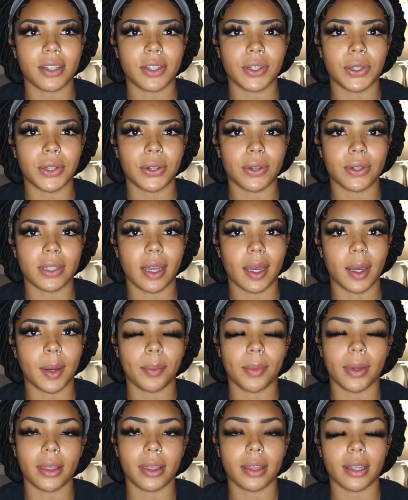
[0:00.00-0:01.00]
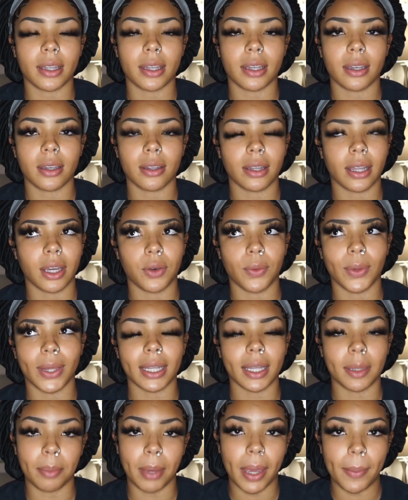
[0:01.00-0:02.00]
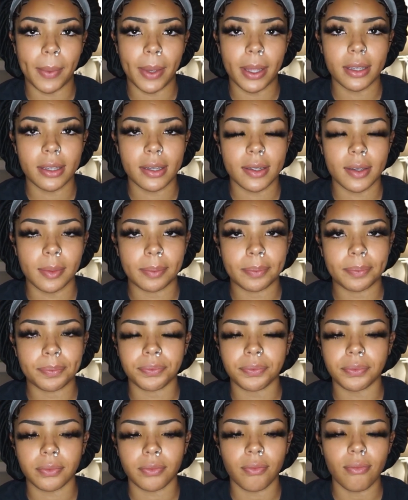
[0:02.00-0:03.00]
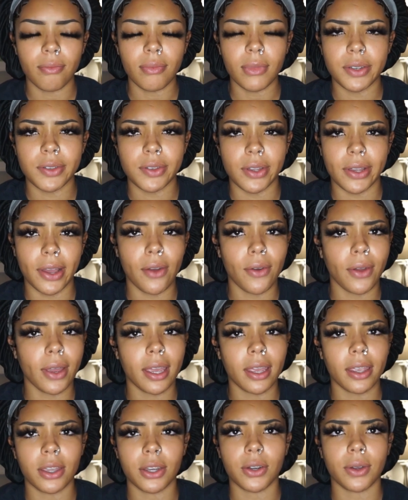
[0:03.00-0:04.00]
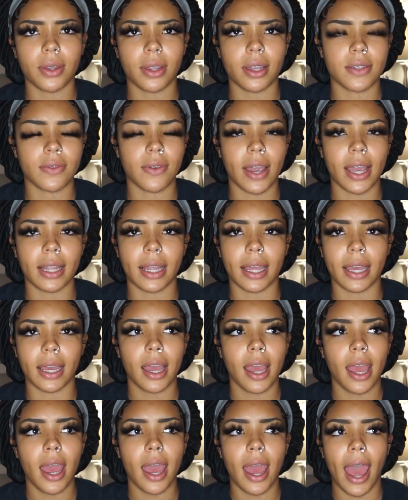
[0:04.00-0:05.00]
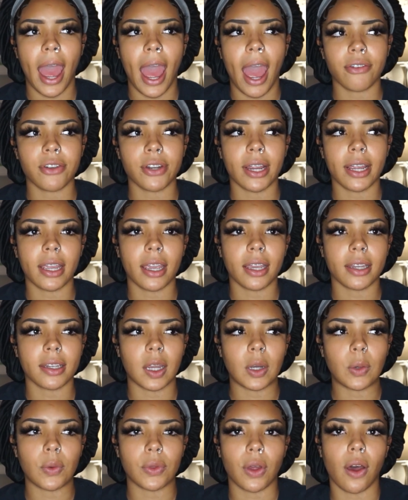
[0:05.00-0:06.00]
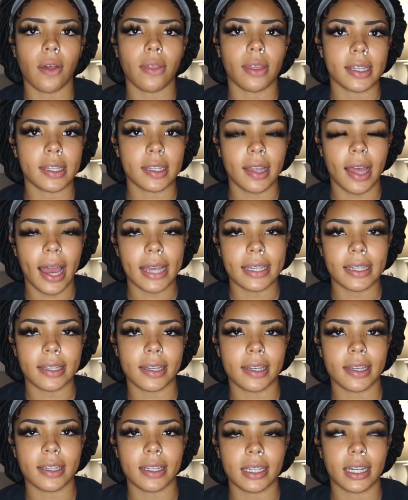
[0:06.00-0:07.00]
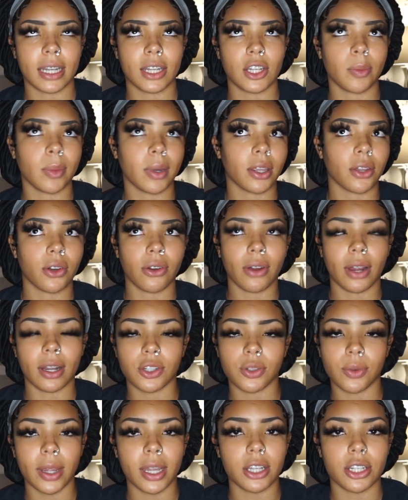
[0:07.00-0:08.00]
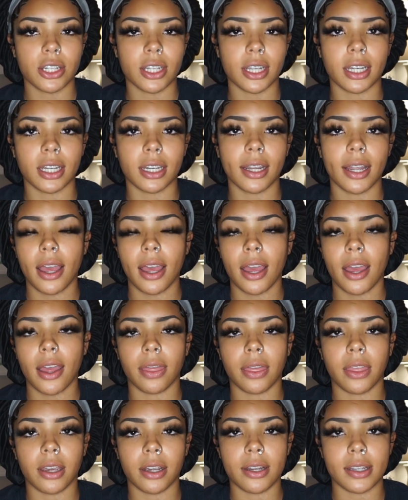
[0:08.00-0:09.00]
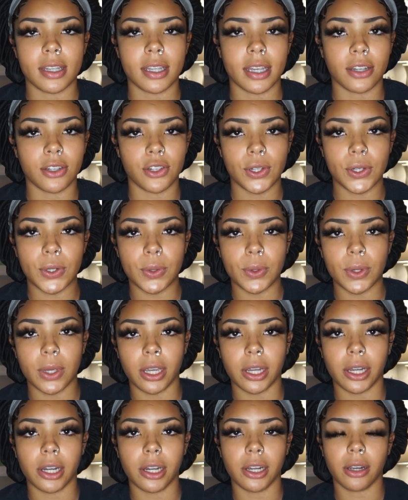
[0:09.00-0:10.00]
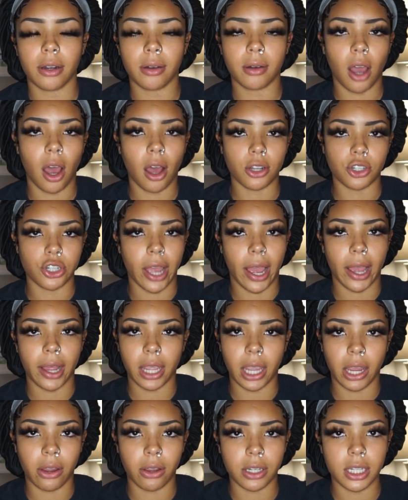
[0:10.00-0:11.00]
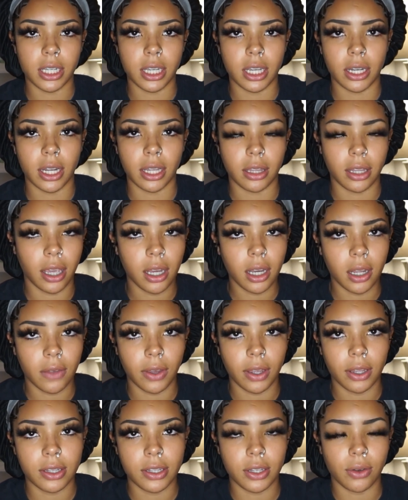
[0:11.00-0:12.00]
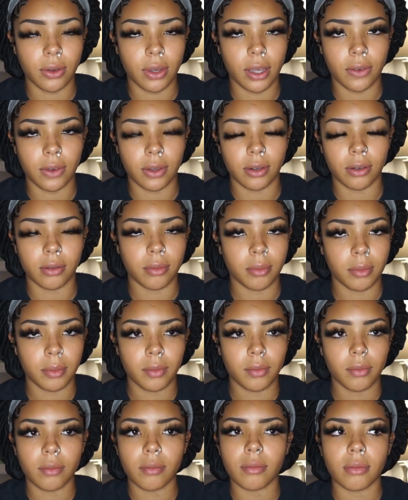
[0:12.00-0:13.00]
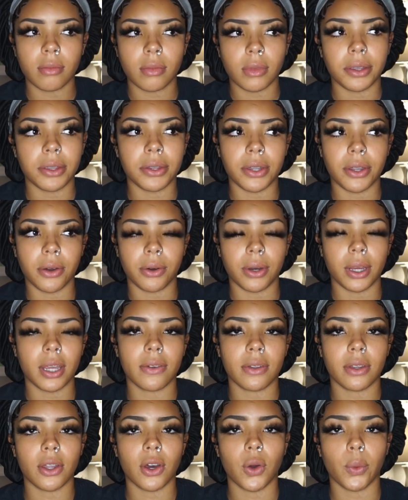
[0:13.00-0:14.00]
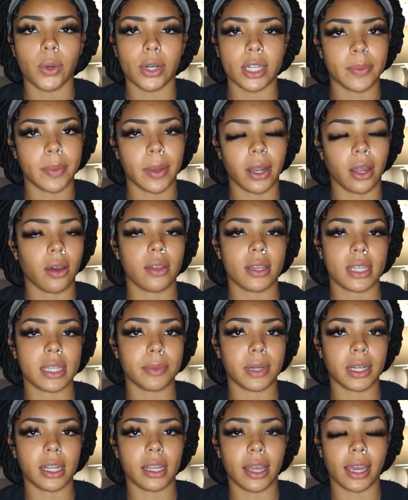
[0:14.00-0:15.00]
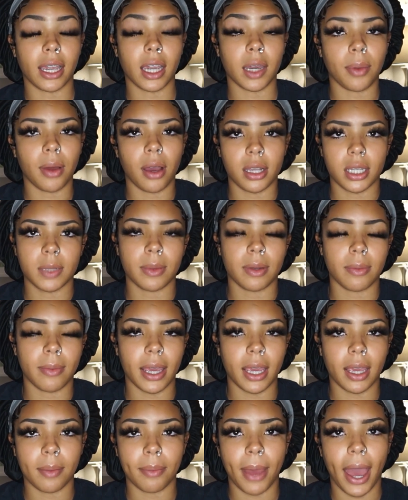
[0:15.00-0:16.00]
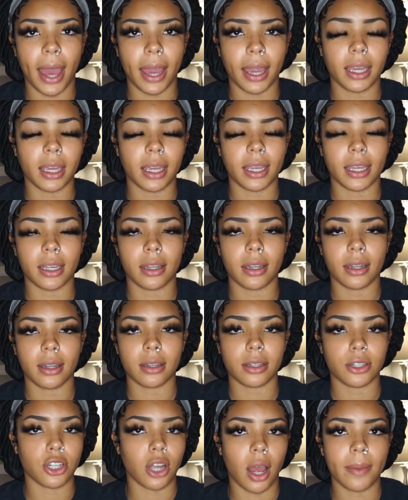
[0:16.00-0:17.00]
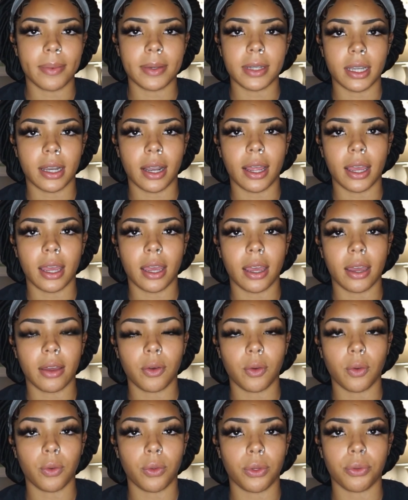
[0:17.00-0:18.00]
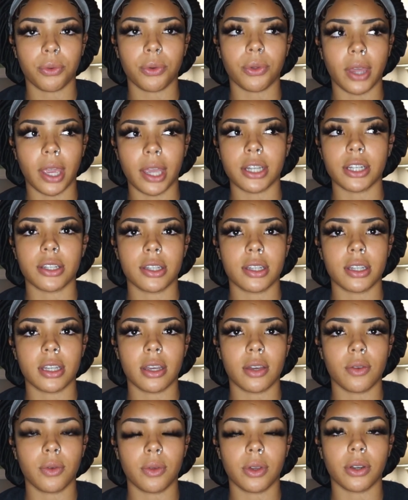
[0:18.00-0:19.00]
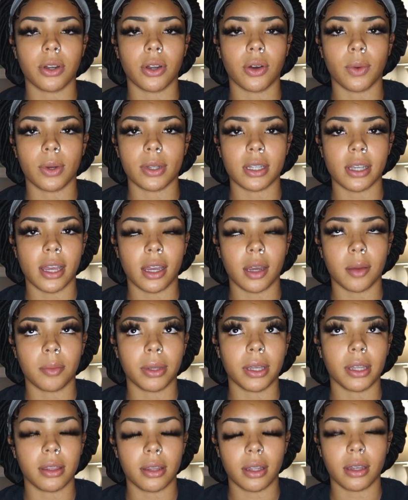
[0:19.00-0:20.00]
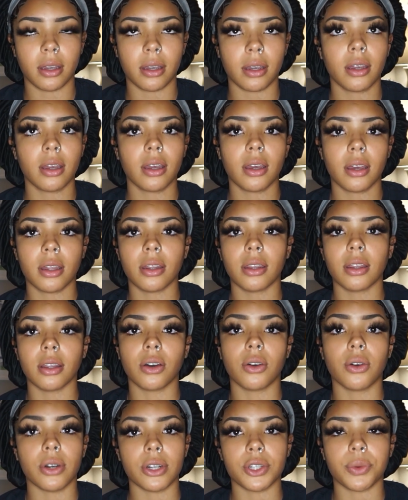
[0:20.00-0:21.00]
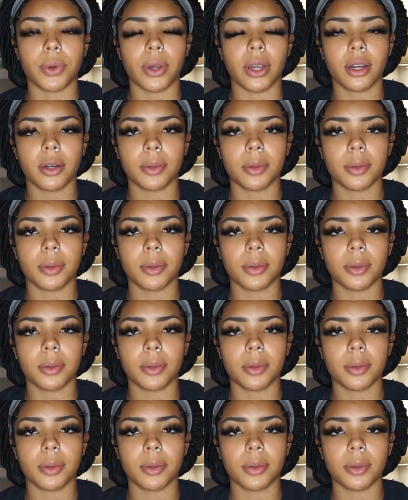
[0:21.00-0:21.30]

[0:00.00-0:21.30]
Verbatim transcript: So there was like monthly, like weekly payments. So like, okay, you know, that's fine. Like after I get done with all these classes and I do my little graduation, there's a two-year contract guaranteed at the end of it. So even you know, even though we're spending less money, I could possibly make it back in the jobs that I get through the agency, you know, once I complete the the coursework.